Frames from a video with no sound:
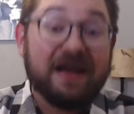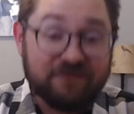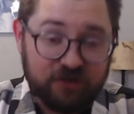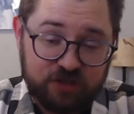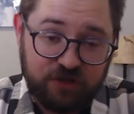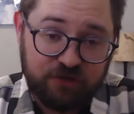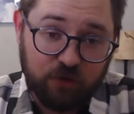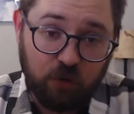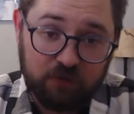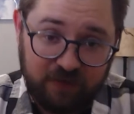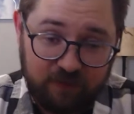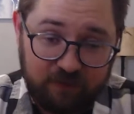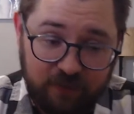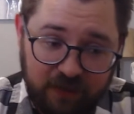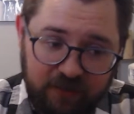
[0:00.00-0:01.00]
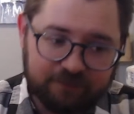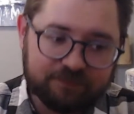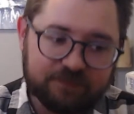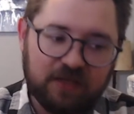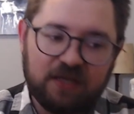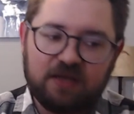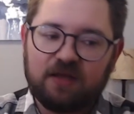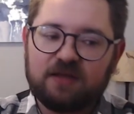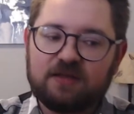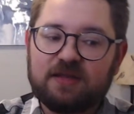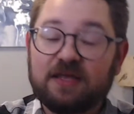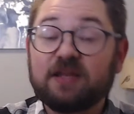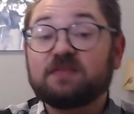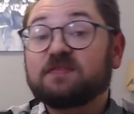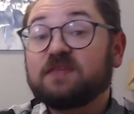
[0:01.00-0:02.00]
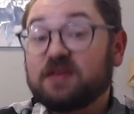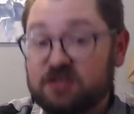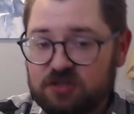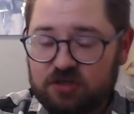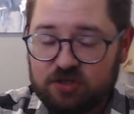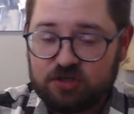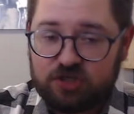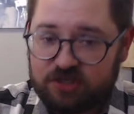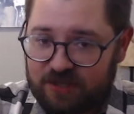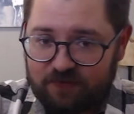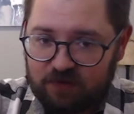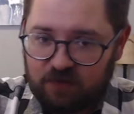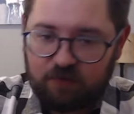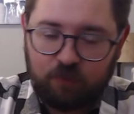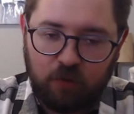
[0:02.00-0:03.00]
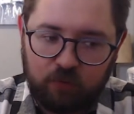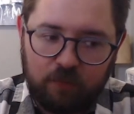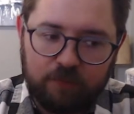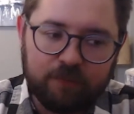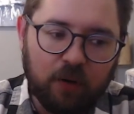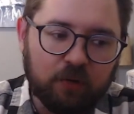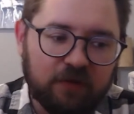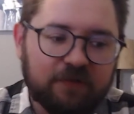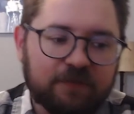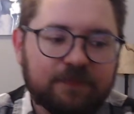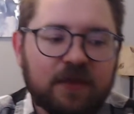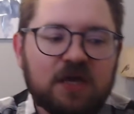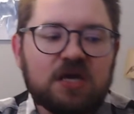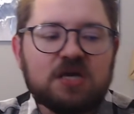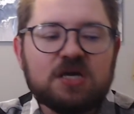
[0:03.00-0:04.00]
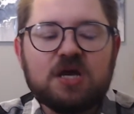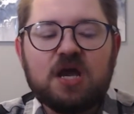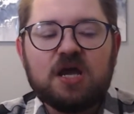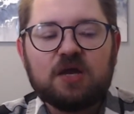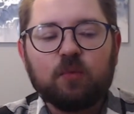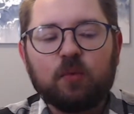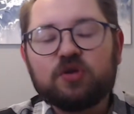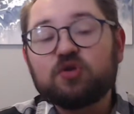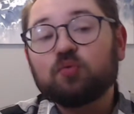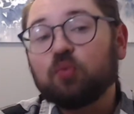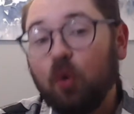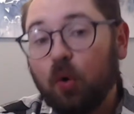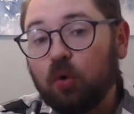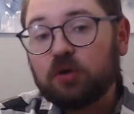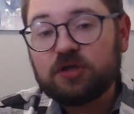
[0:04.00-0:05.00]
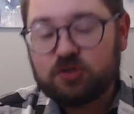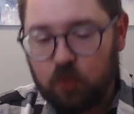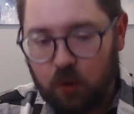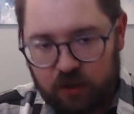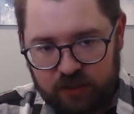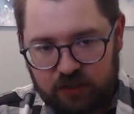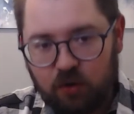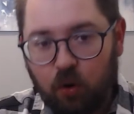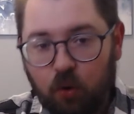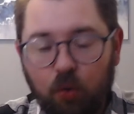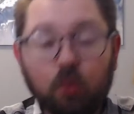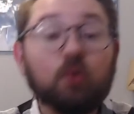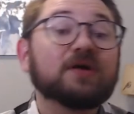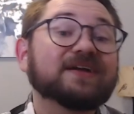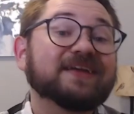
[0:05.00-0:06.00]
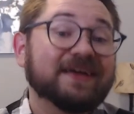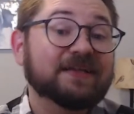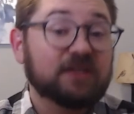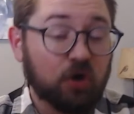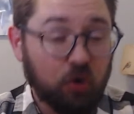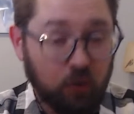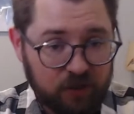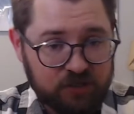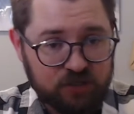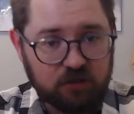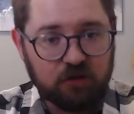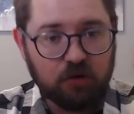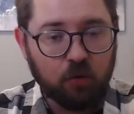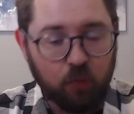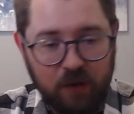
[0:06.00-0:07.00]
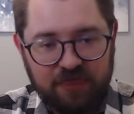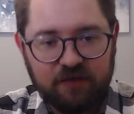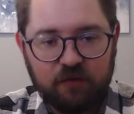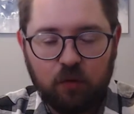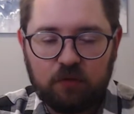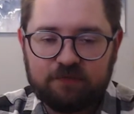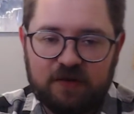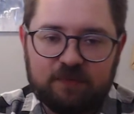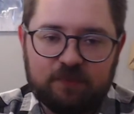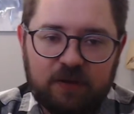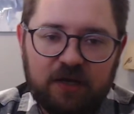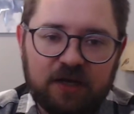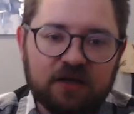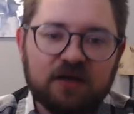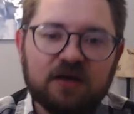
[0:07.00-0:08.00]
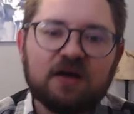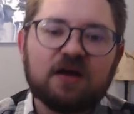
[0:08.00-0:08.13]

version of the Goldvein Pick, in addition to just having this +1 bonus, when you roll a 20 or kill a creature with the Goldvein Pick,